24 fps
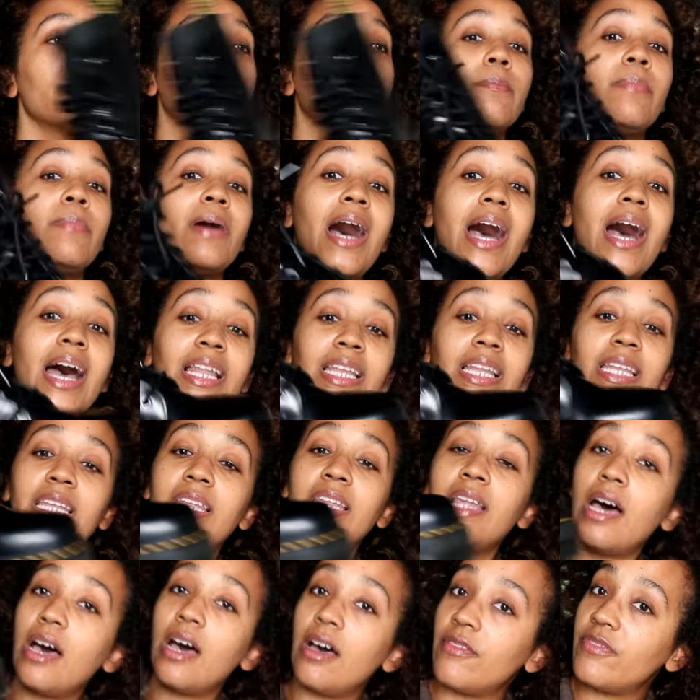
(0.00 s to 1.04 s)
But I
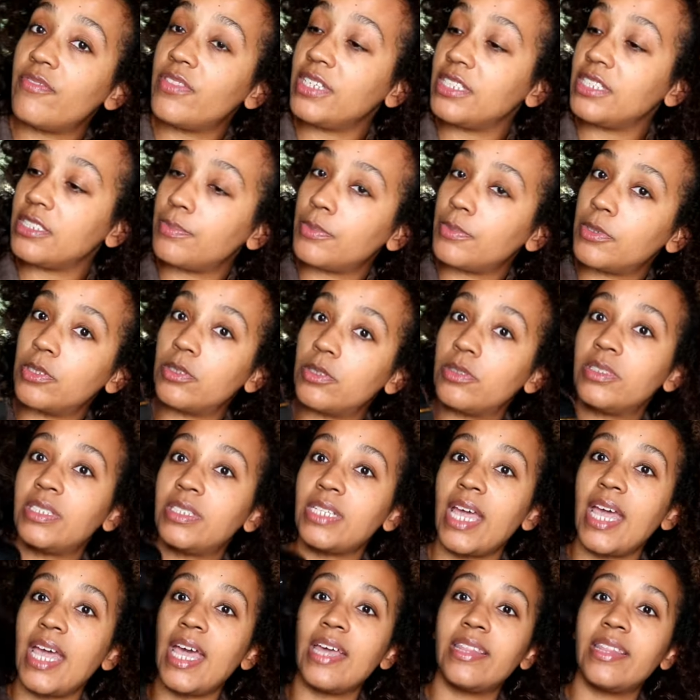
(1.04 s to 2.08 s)
love these boots
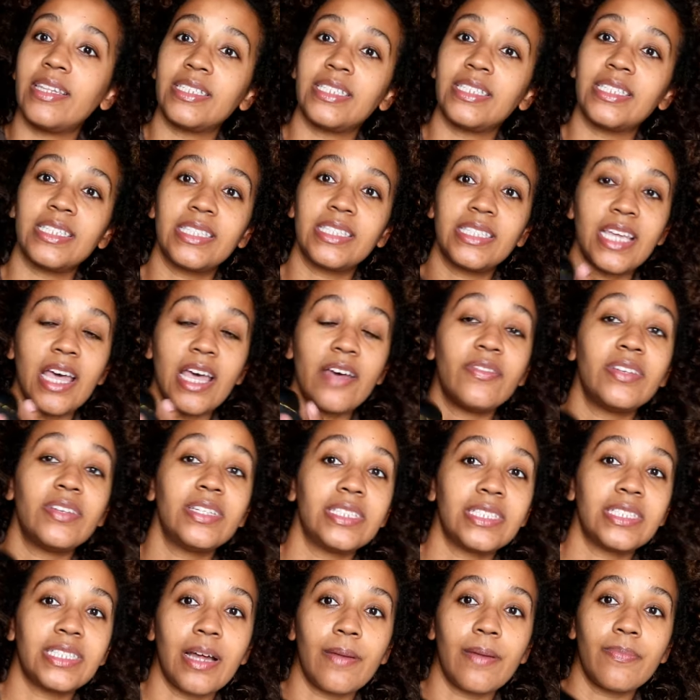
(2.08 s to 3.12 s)
and this is definitely
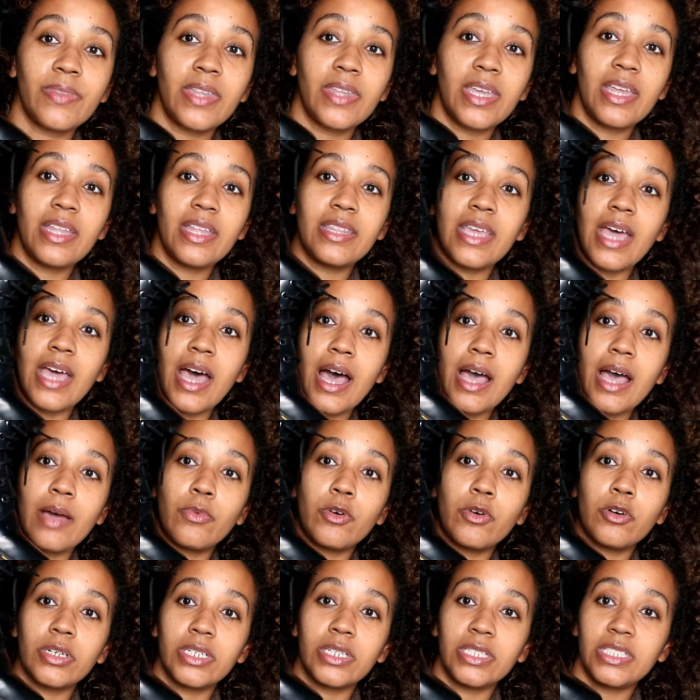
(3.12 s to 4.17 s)
something that I
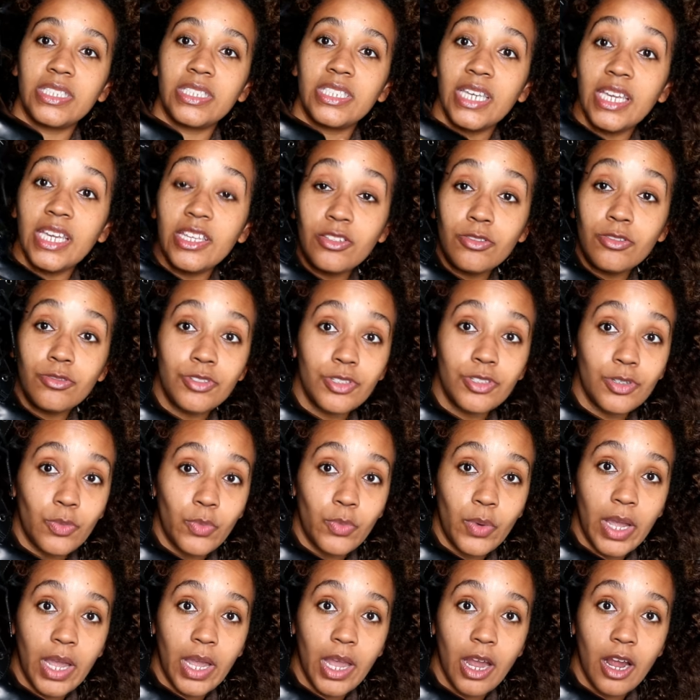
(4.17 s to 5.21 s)
will continue to
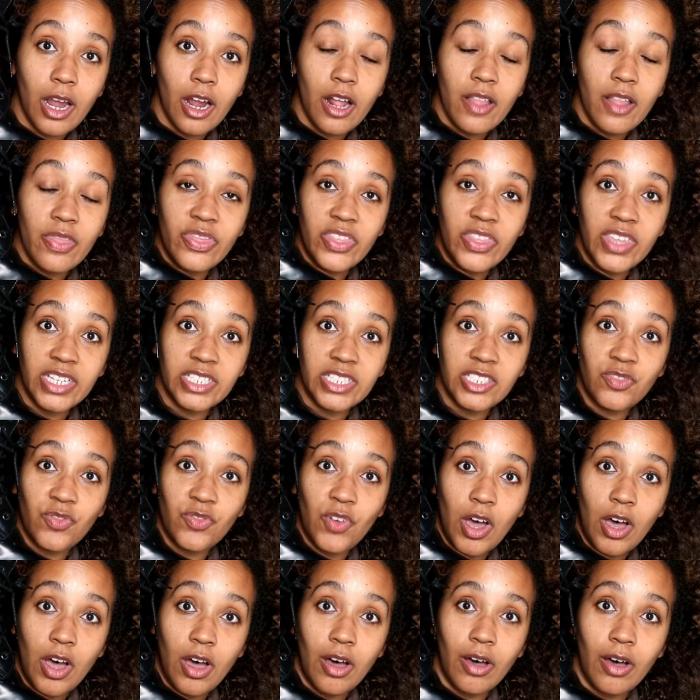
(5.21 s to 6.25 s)
wear this
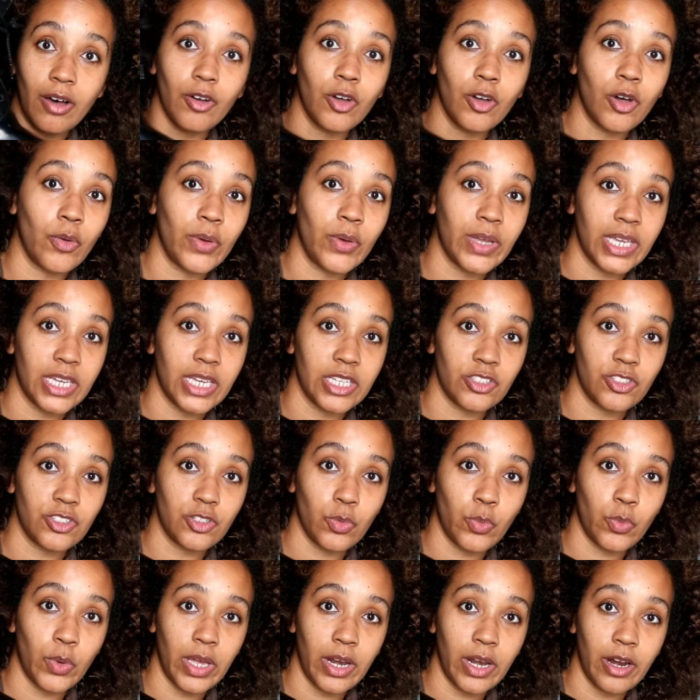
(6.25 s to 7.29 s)
fall going
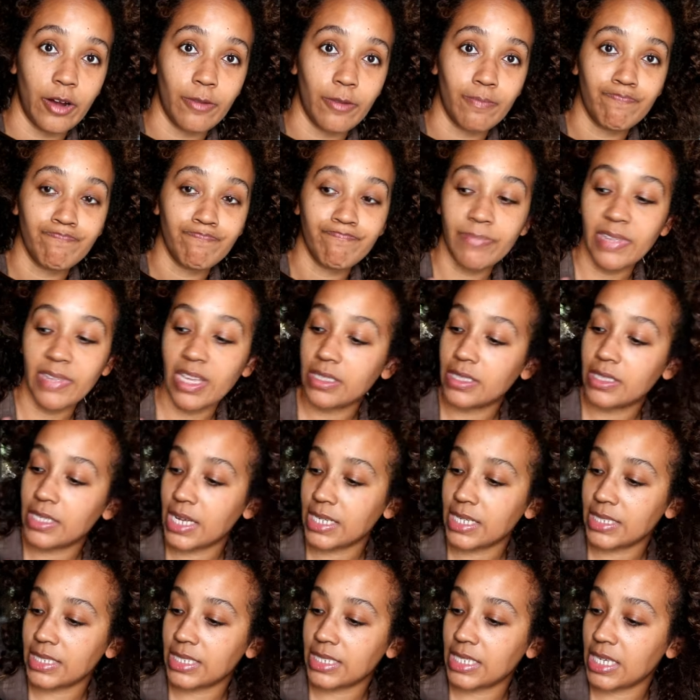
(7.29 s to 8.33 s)
into winter.
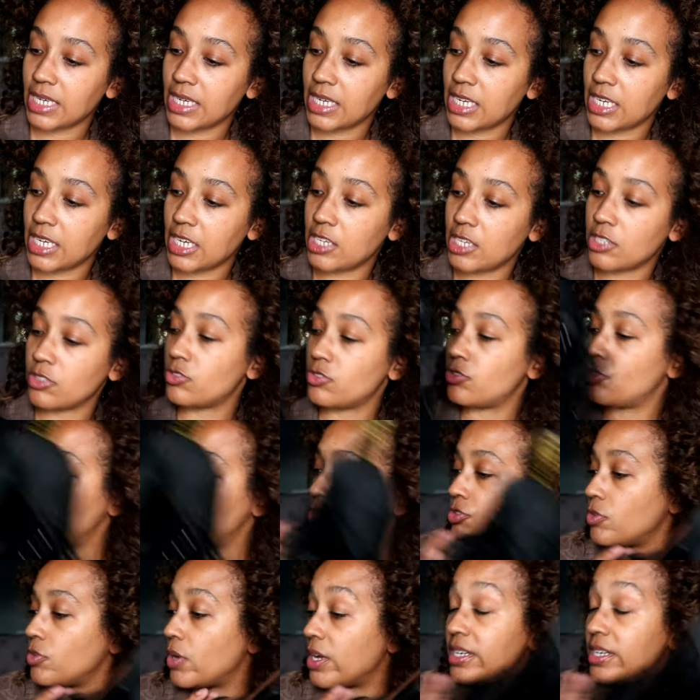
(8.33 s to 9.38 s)
Let's get
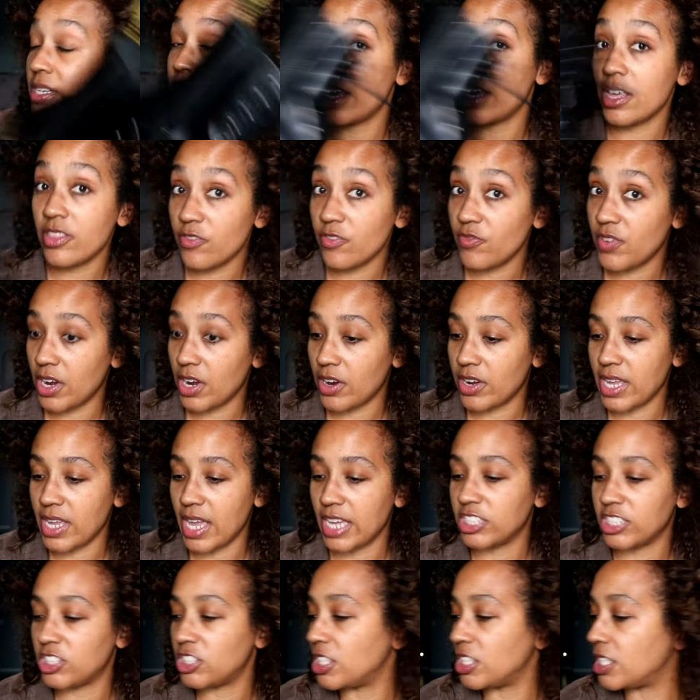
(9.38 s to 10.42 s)
into another
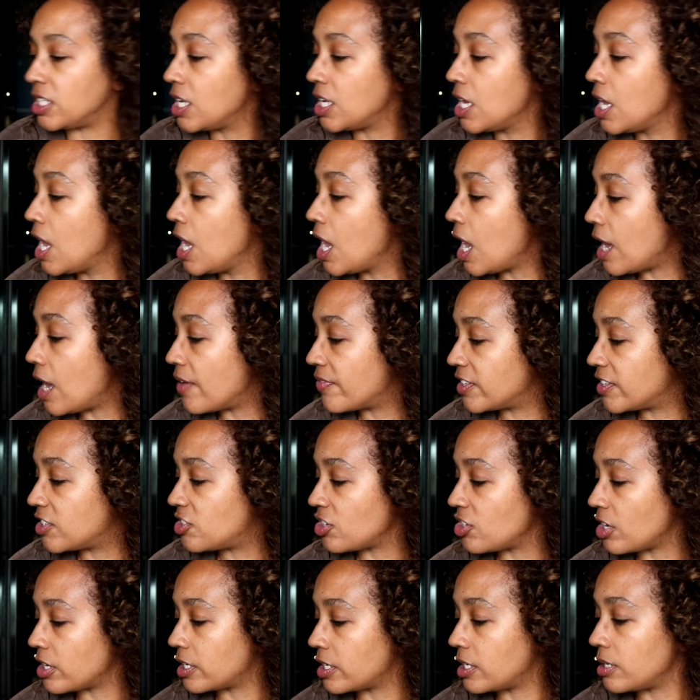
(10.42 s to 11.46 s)
variation of the
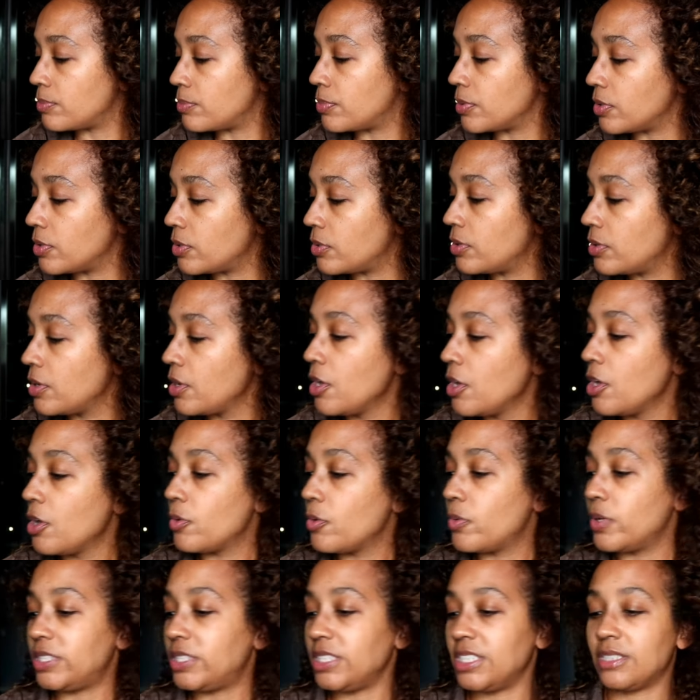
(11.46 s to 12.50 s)
chunky boot
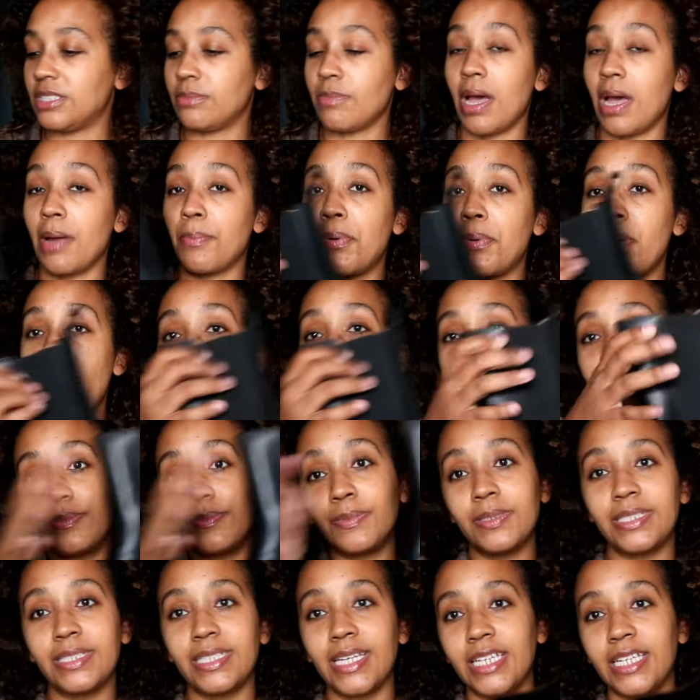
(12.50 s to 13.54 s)
which is my prized
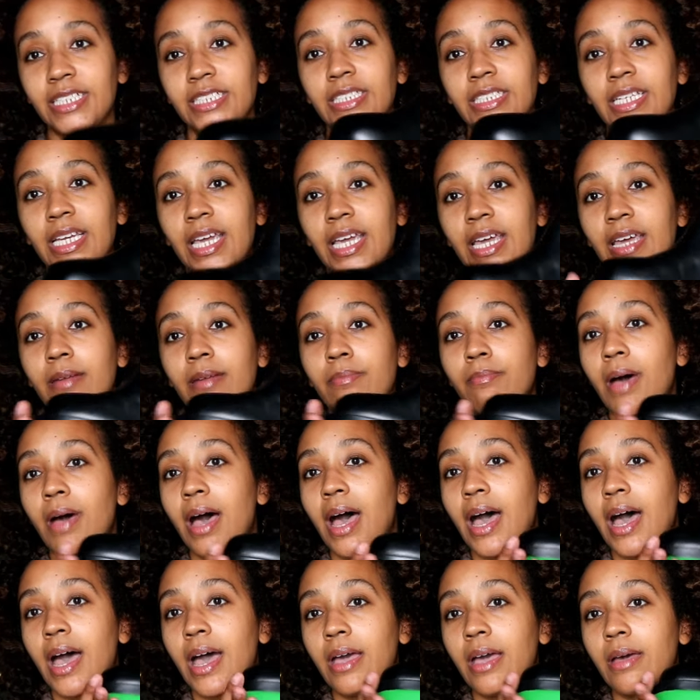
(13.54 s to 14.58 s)
possession,
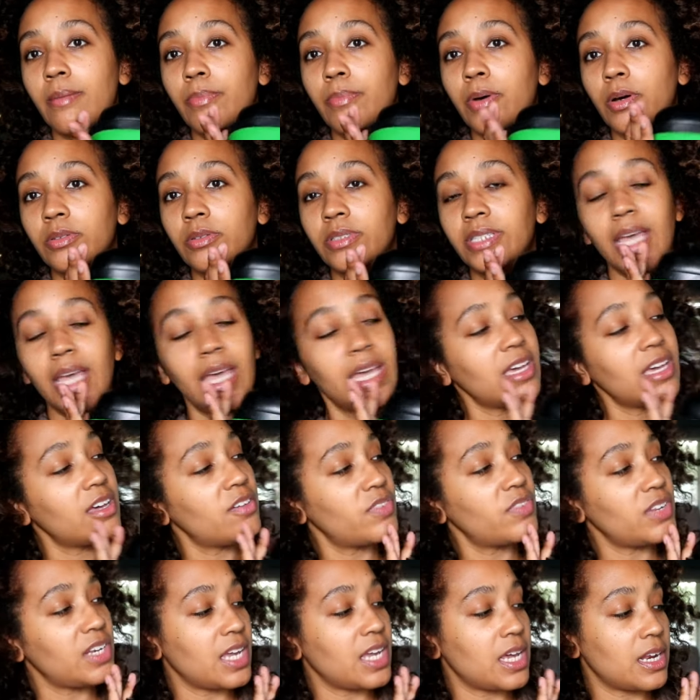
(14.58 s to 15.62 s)
my Bottega
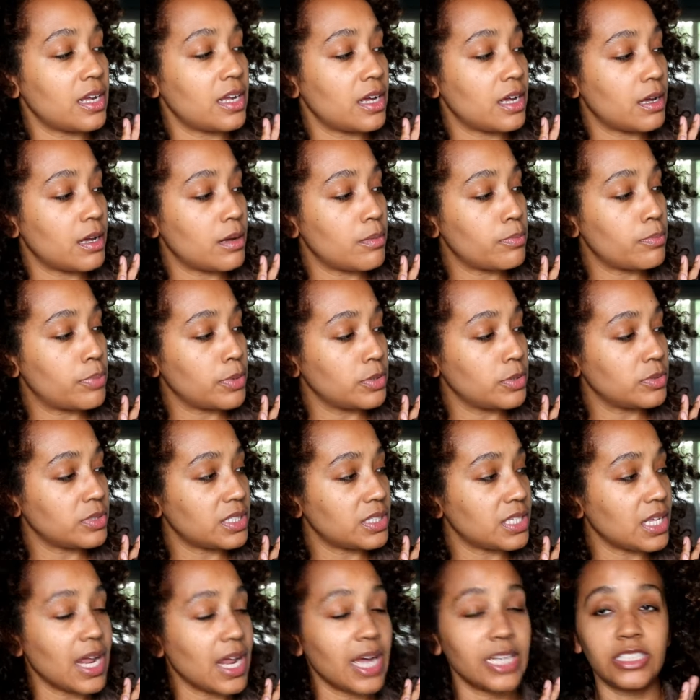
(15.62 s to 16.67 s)
Veneta boots
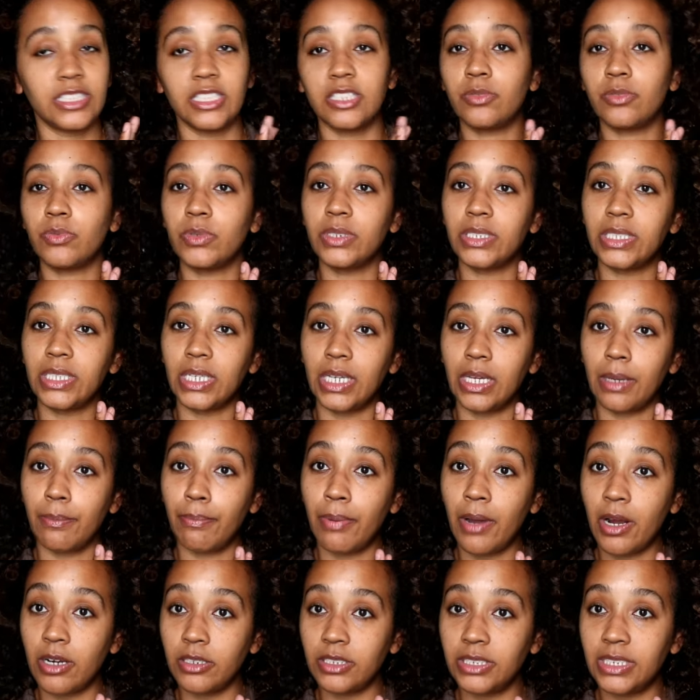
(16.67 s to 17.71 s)
that I just recently
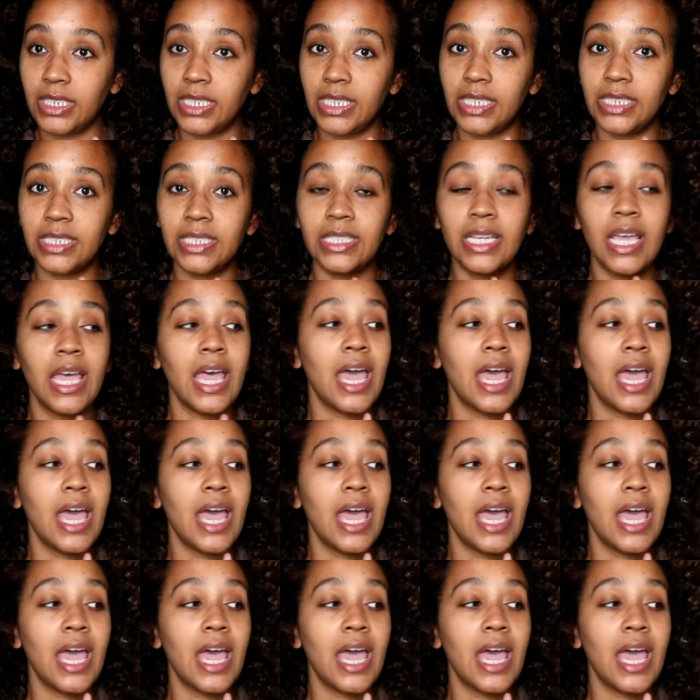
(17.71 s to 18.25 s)
purchased.